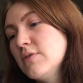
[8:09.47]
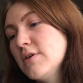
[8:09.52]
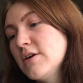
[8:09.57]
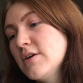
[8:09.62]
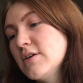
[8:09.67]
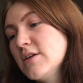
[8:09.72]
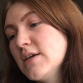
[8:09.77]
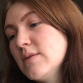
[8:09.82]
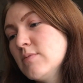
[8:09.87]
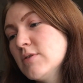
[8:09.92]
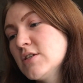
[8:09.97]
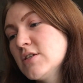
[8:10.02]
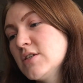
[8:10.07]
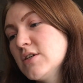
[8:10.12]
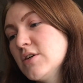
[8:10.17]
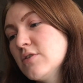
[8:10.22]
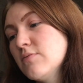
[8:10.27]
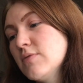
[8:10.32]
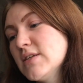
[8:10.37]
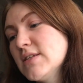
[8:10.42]
where her neighbours
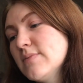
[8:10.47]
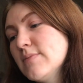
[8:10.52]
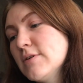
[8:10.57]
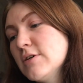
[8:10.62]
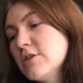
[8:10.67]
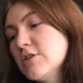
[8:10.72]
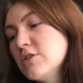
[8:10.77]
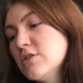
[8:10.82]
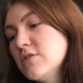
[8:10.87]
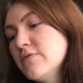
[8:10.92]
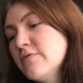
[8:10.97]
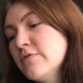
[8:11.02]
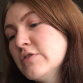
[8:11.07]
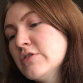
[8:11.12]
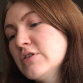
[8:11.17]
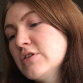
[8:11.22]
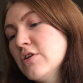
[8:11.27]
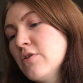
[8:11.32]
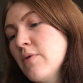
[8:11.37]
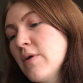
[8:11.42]
stare and whisper, she was
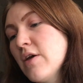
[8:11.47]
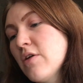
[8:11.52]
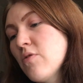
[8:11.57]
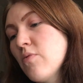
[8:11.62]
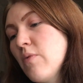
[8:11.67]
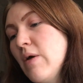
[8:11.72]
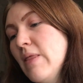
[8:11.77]
forced to question